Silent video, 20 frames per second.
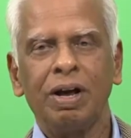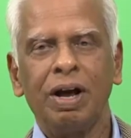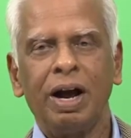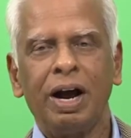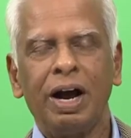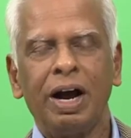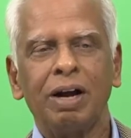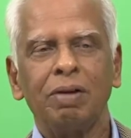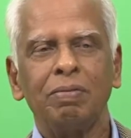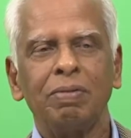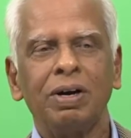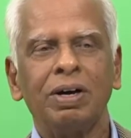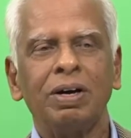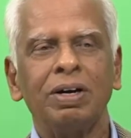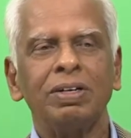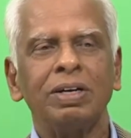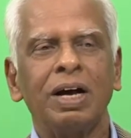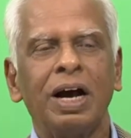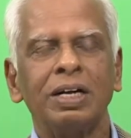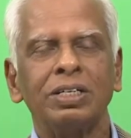And
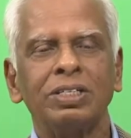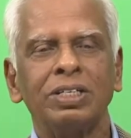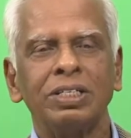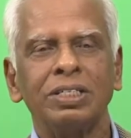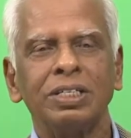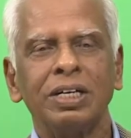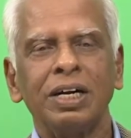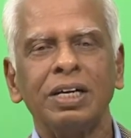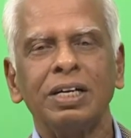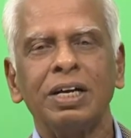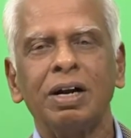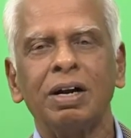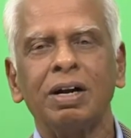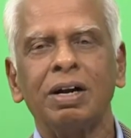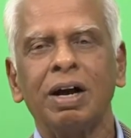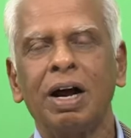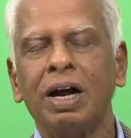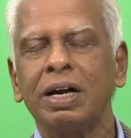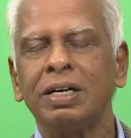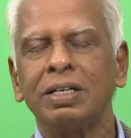because, and she said that,
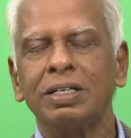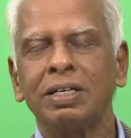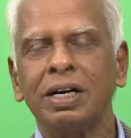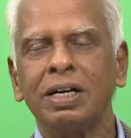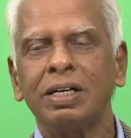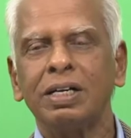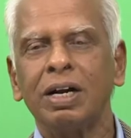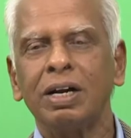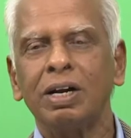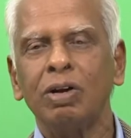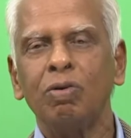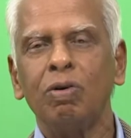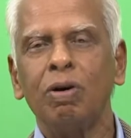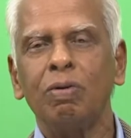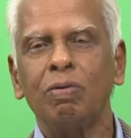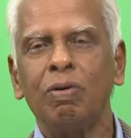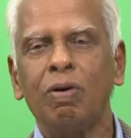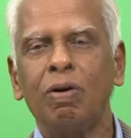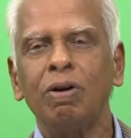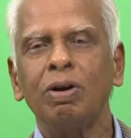and he said that you
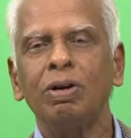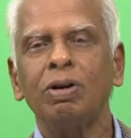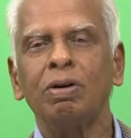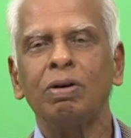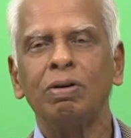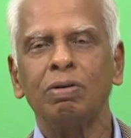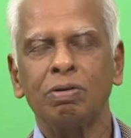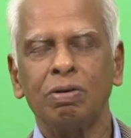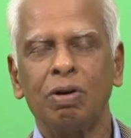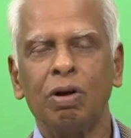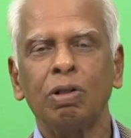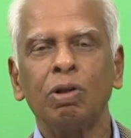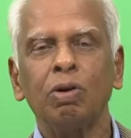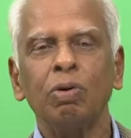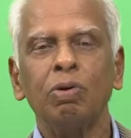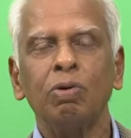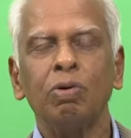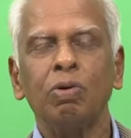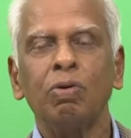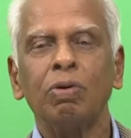have called, although
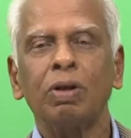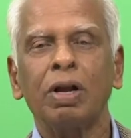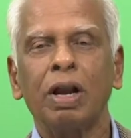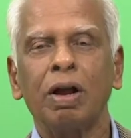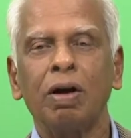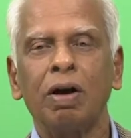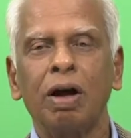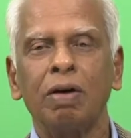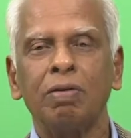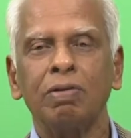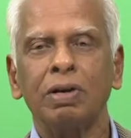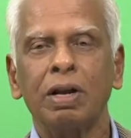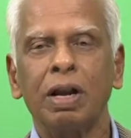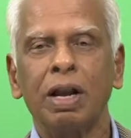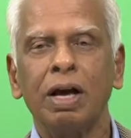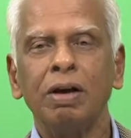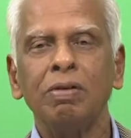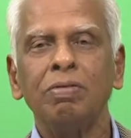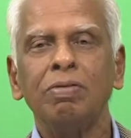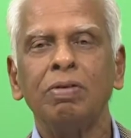you know that I was
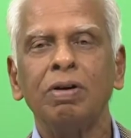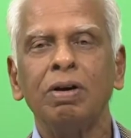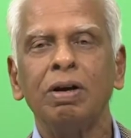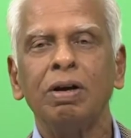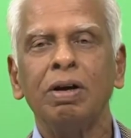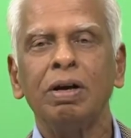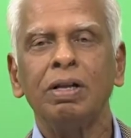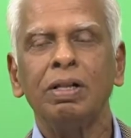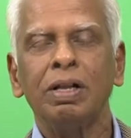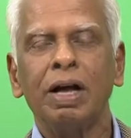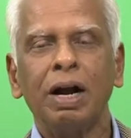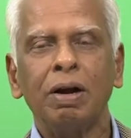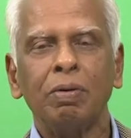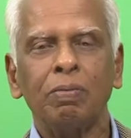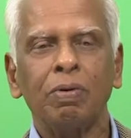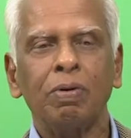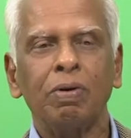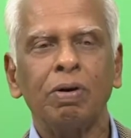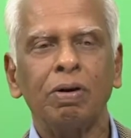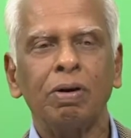alive, that
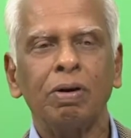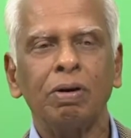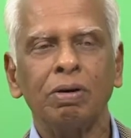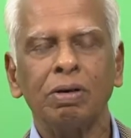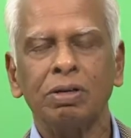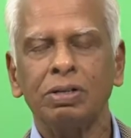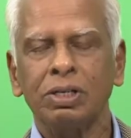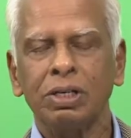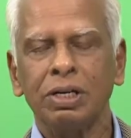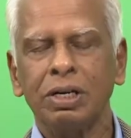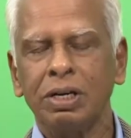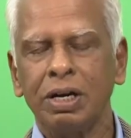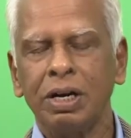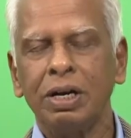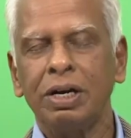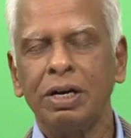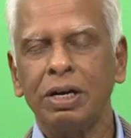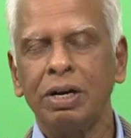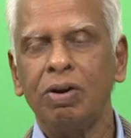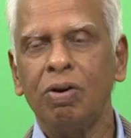she
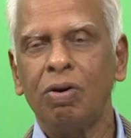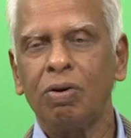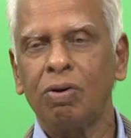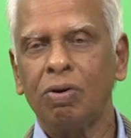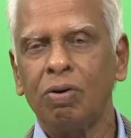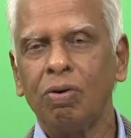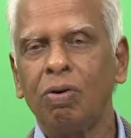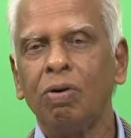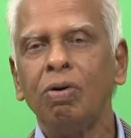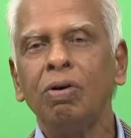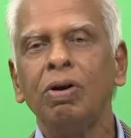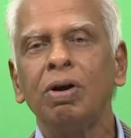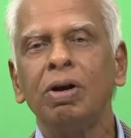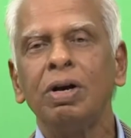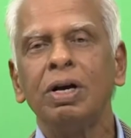really did not know.